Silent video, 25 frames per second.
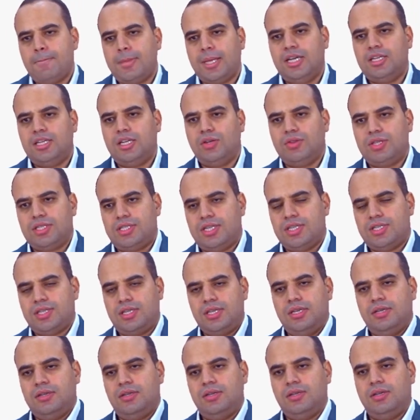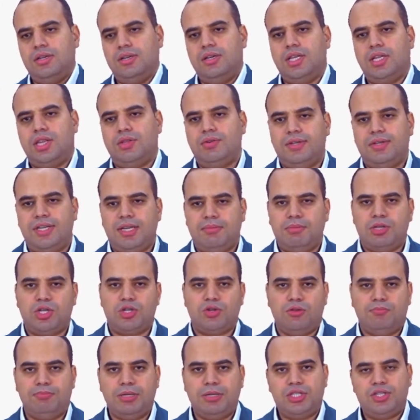Now this is the
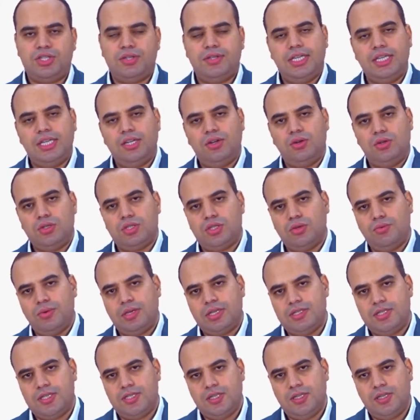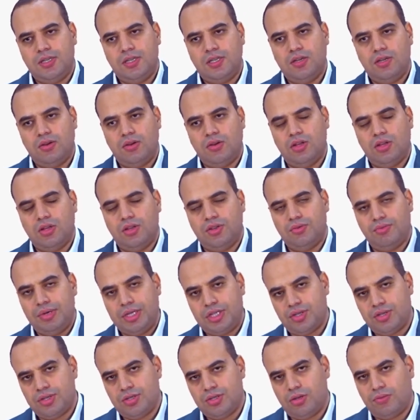three-dimensional picture, and here also we can see the
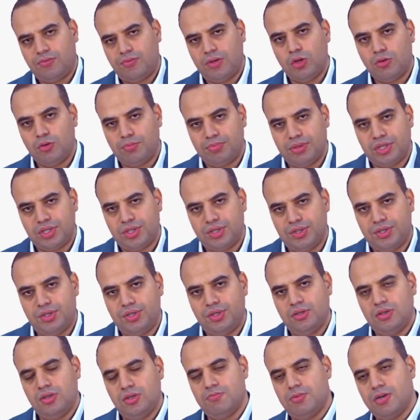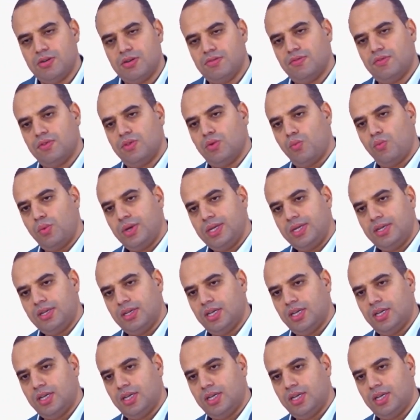regions of low pressure above the wind,